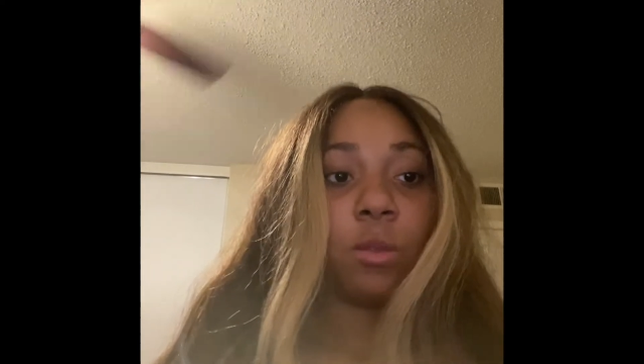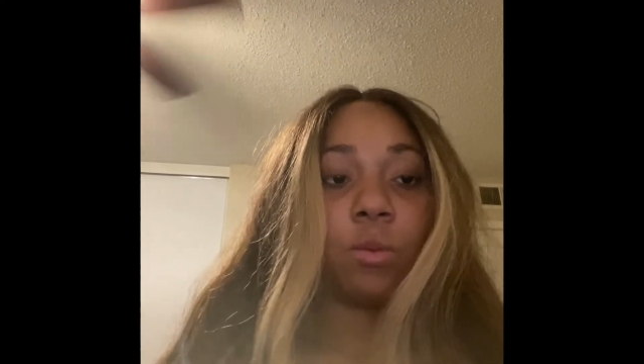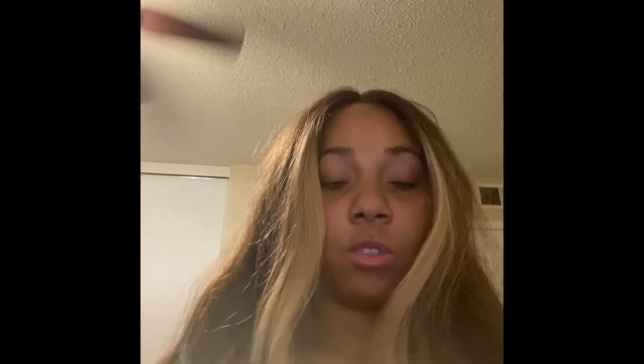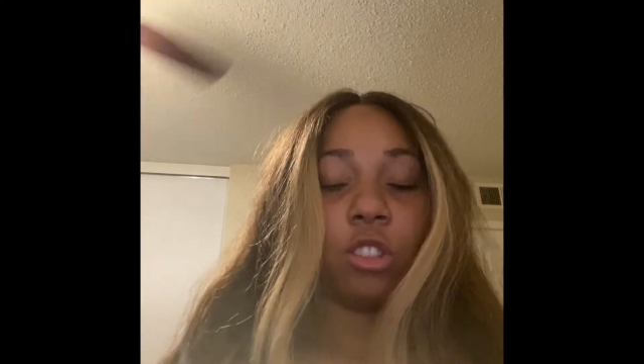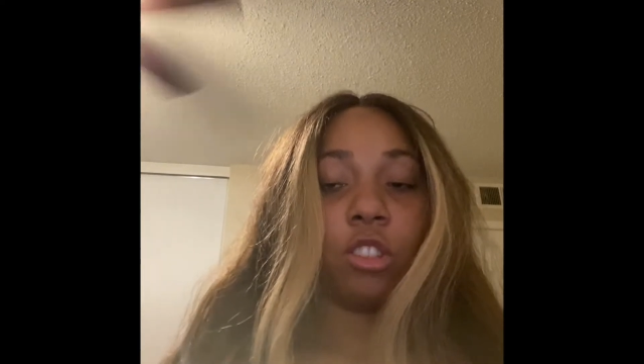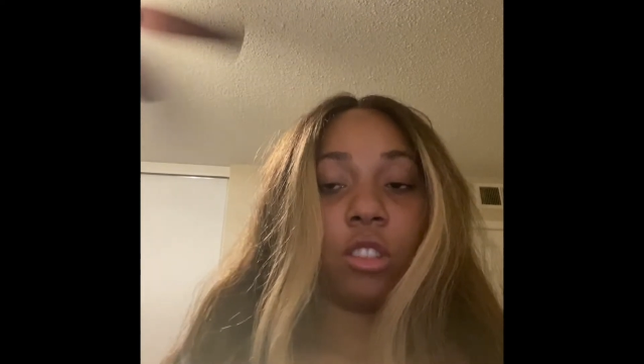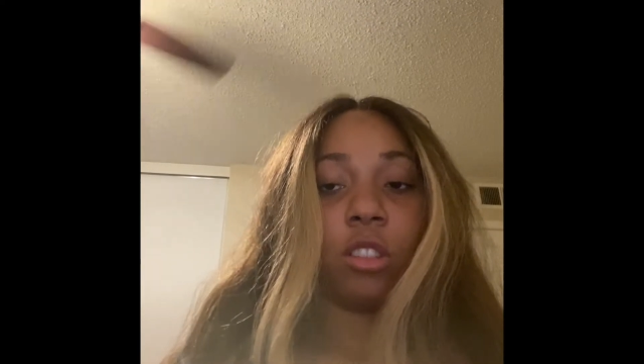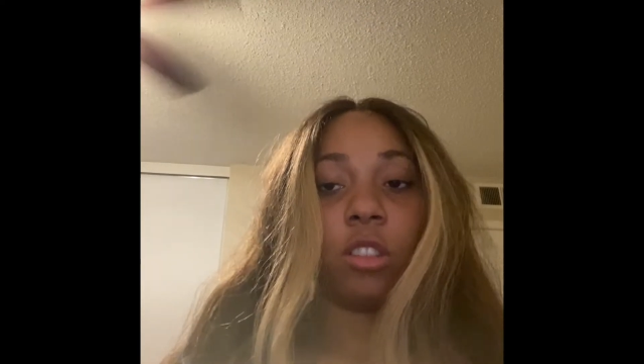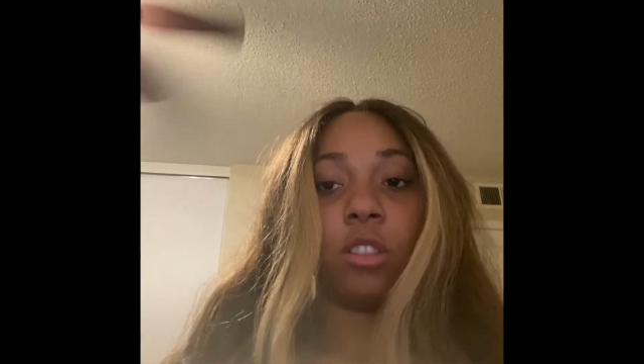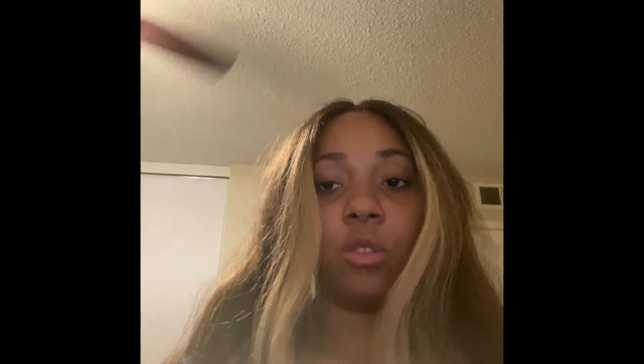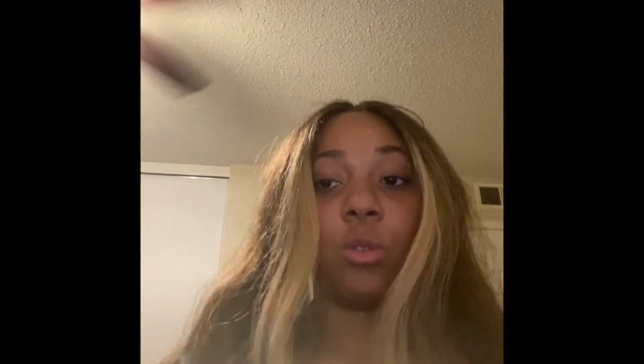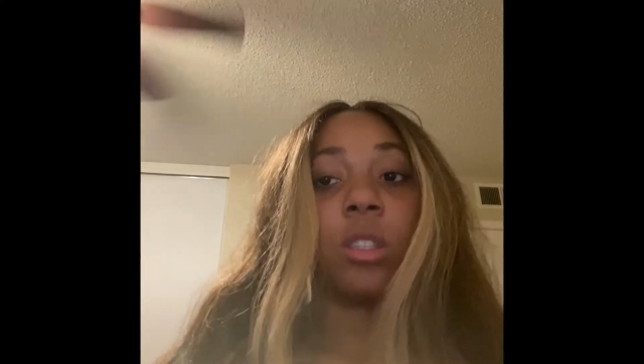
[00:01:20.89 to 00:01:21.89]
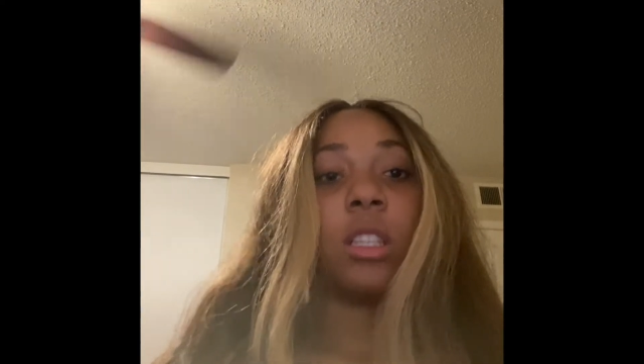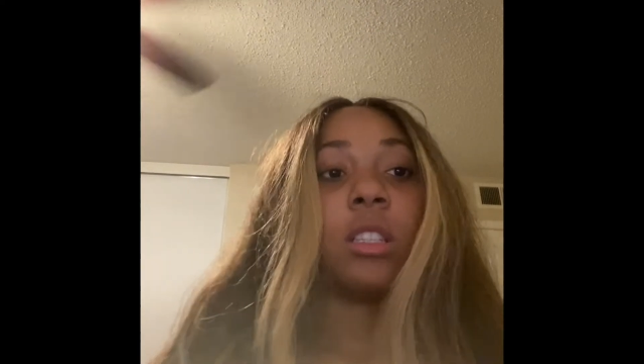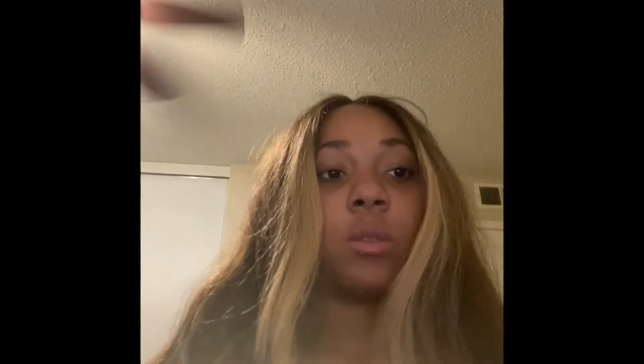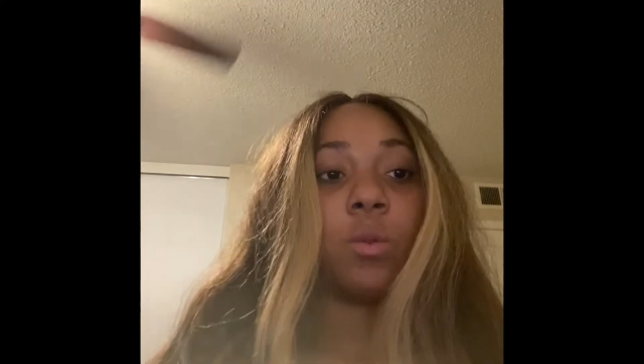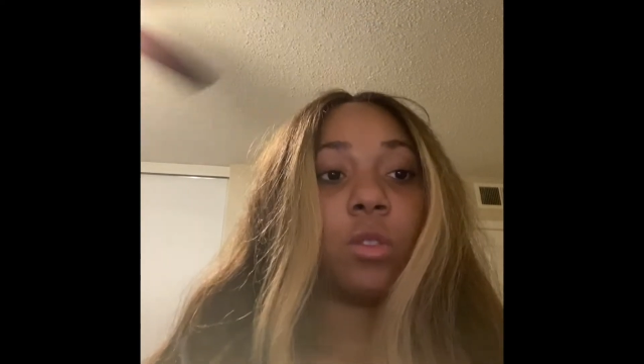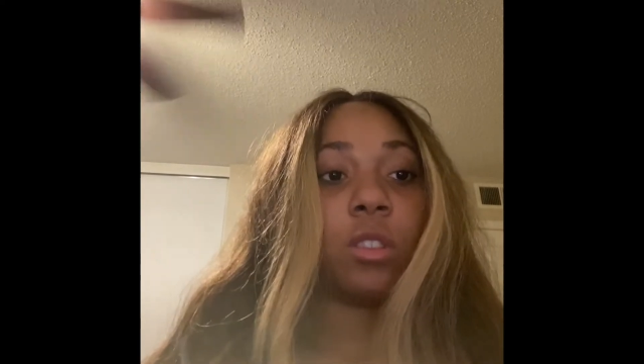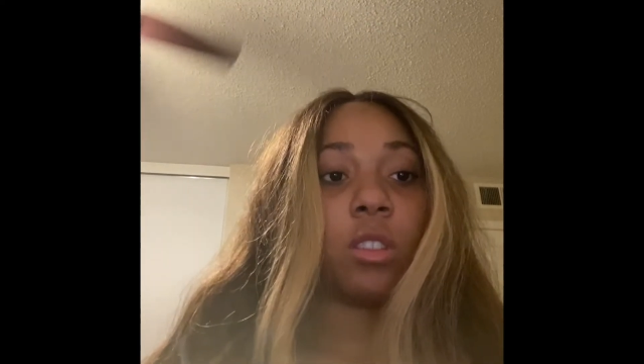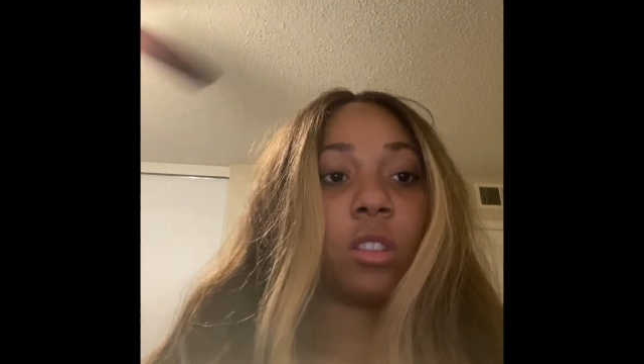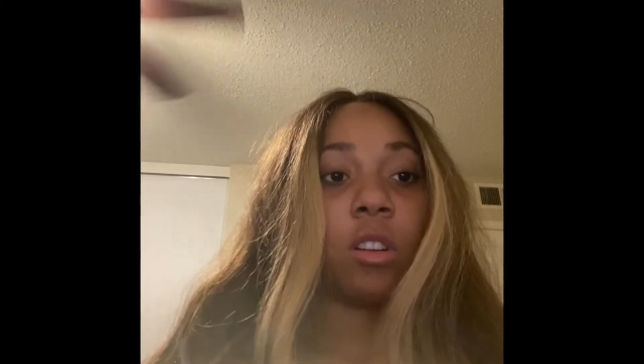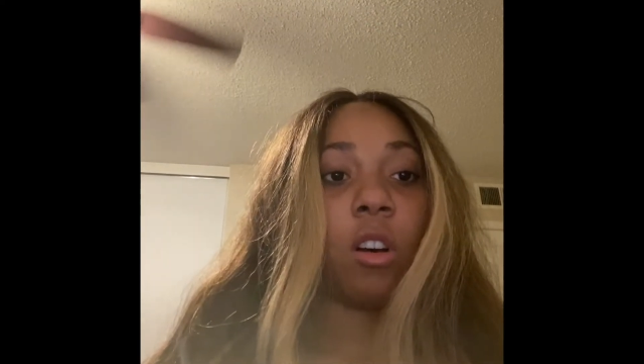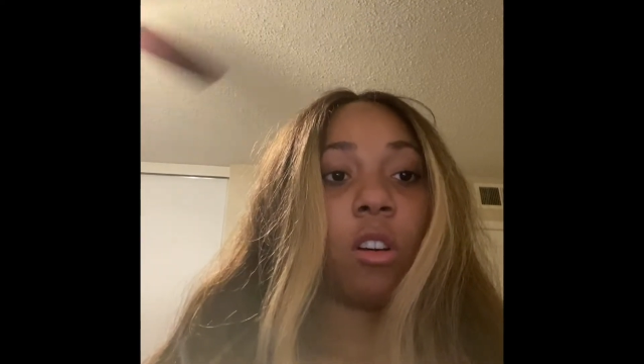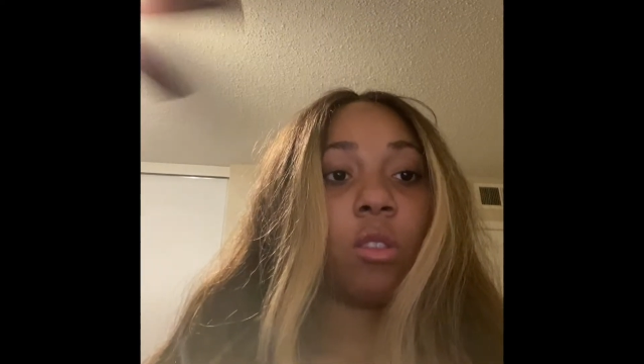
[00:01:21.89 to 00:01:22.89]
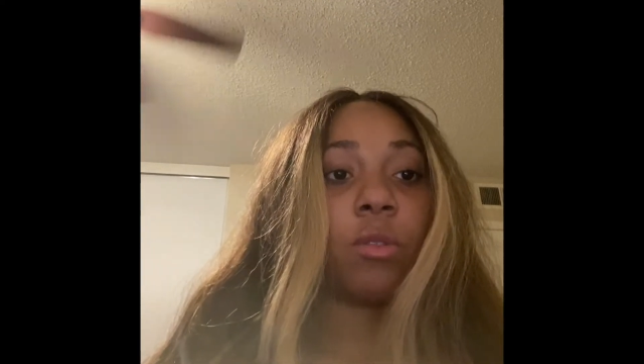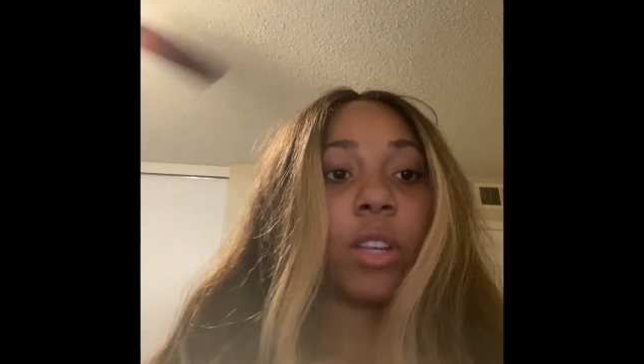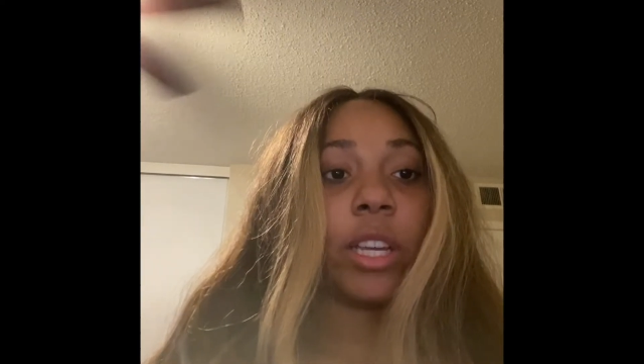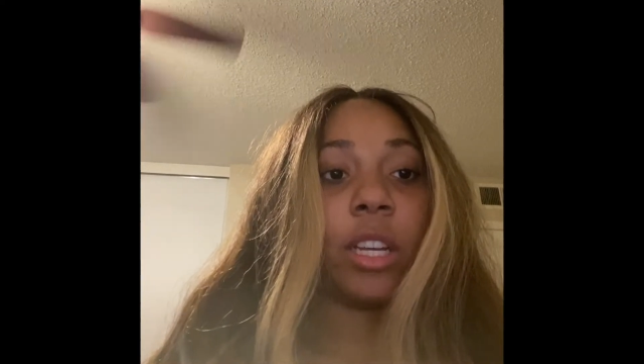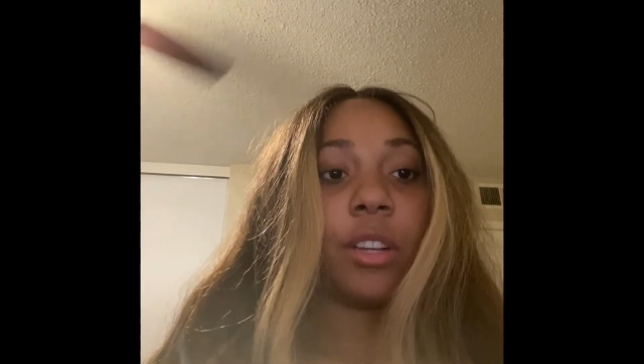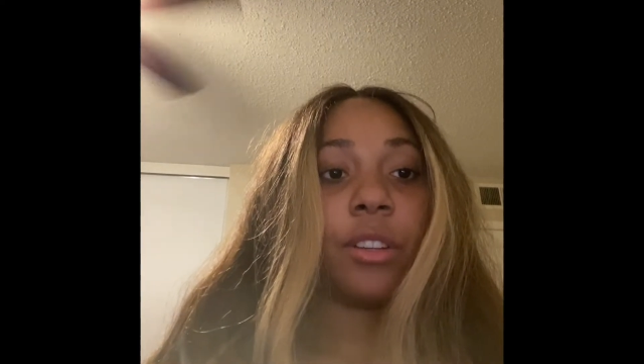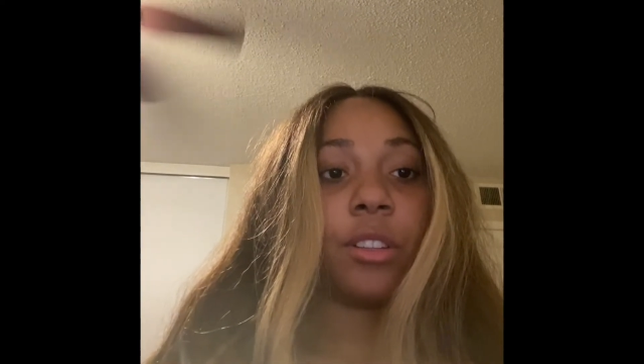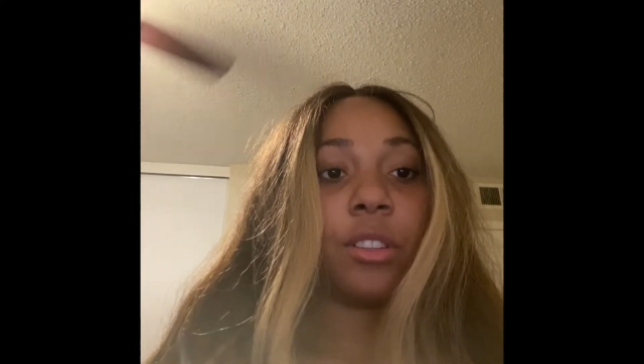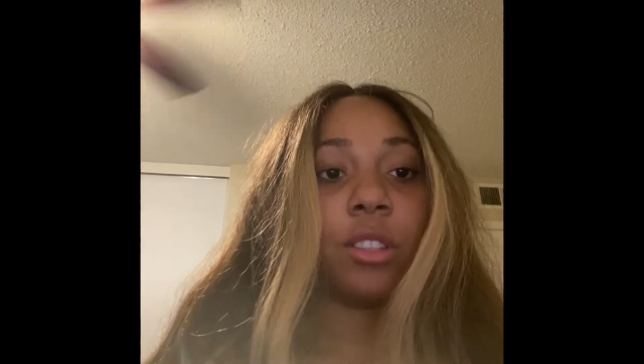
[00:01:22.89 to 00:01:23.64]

which the nucleus will dissolve and